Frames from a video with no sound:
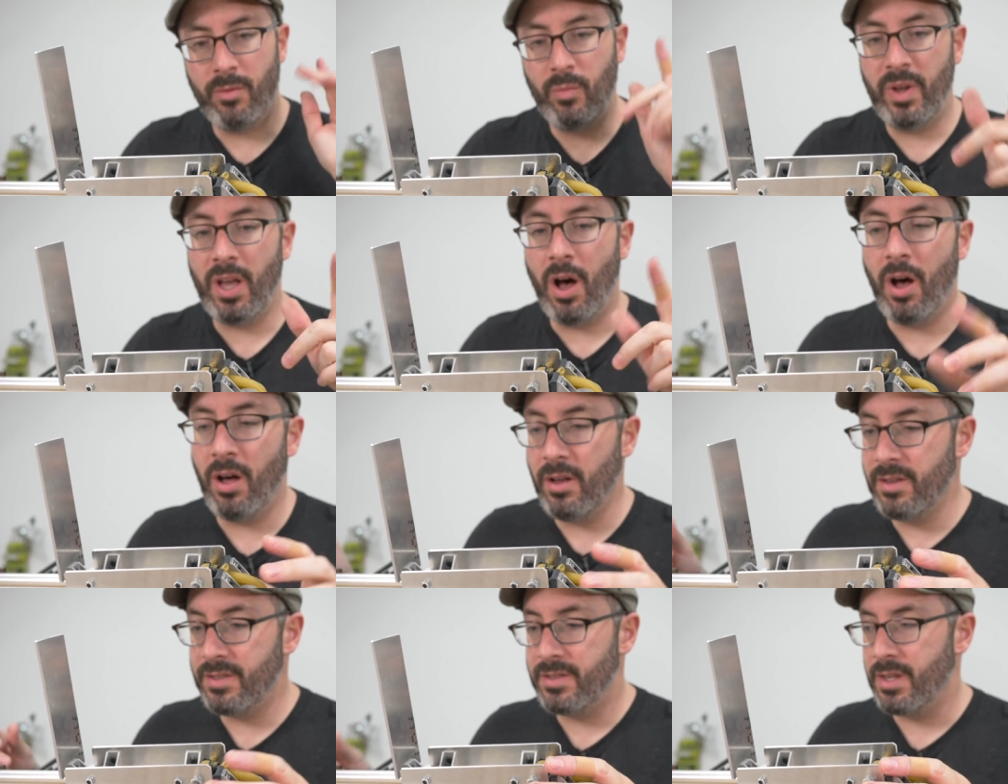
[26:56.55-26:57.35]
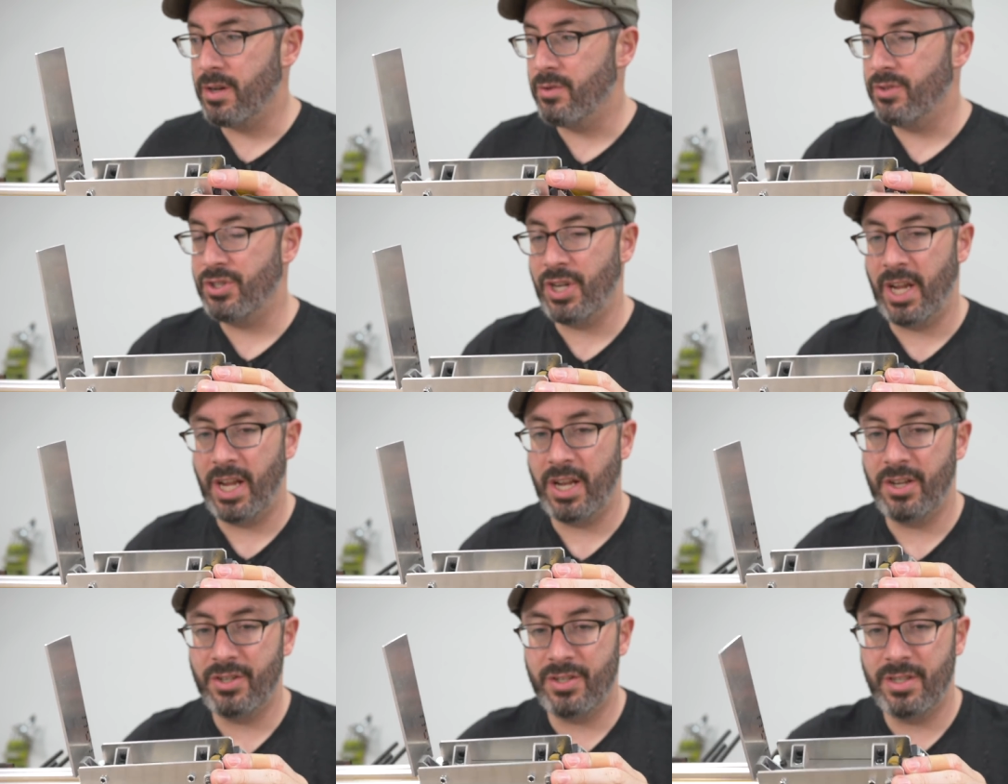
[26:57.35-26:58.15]
We also
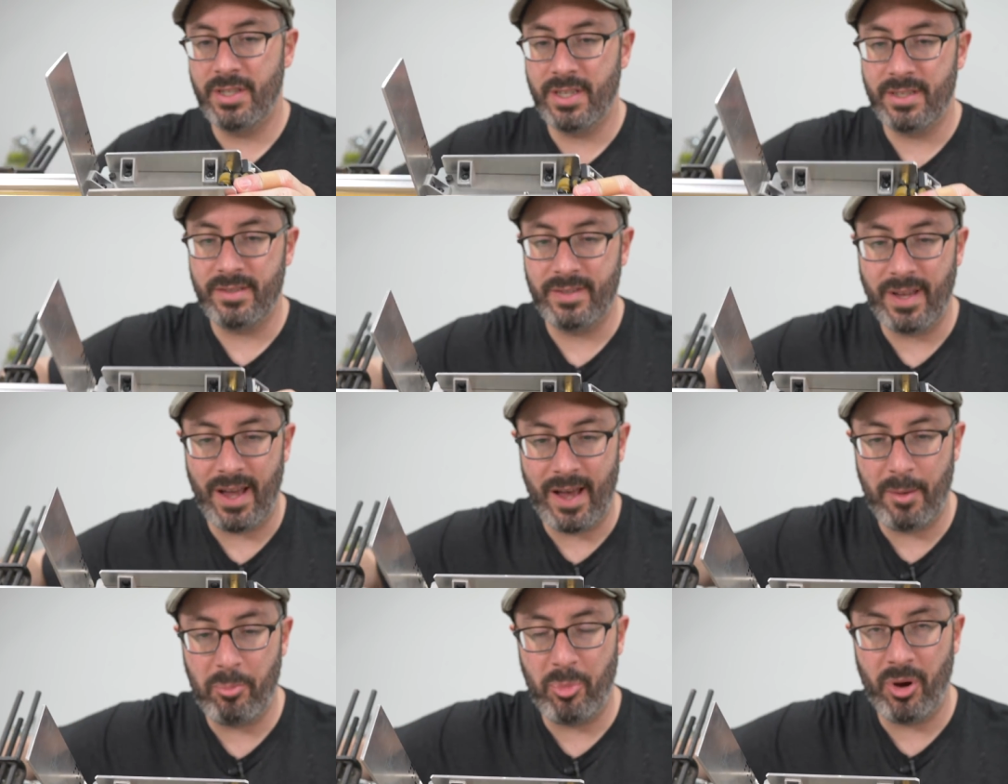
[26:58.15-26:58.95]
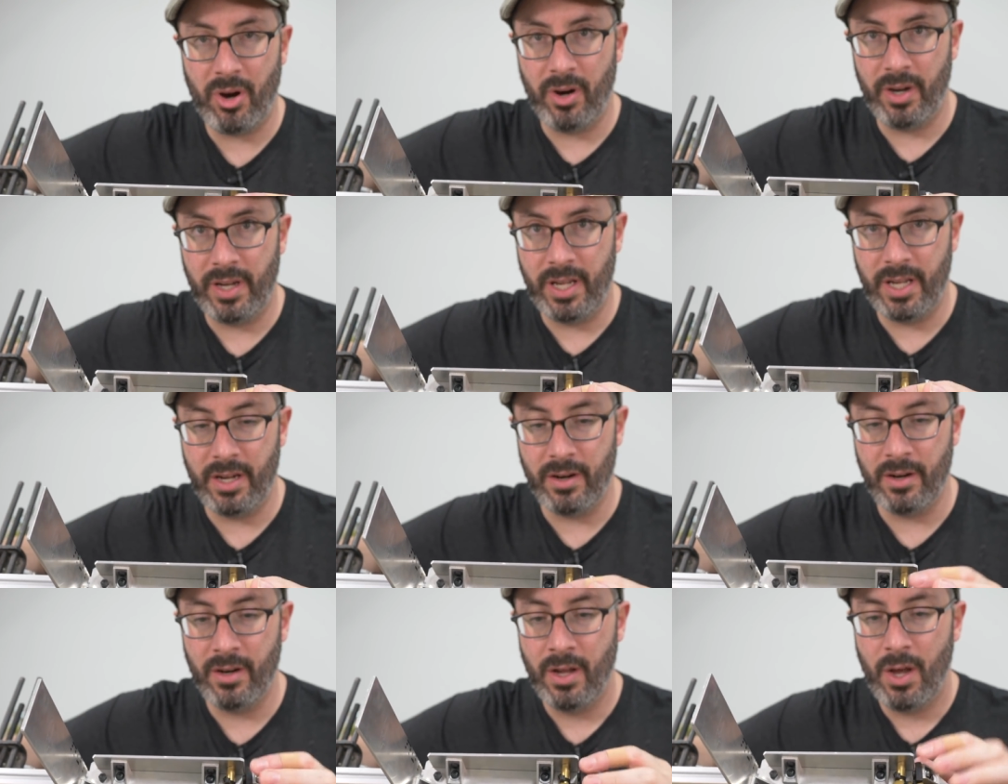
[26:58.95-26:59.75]
changed this top part
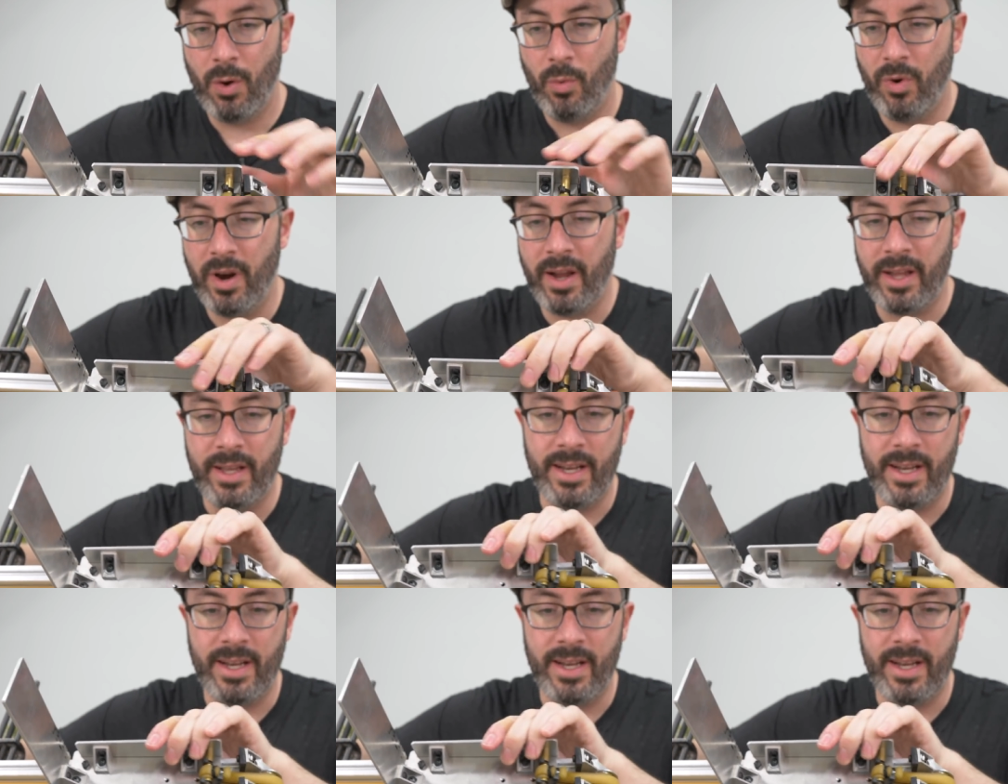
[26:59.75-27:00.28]
here where it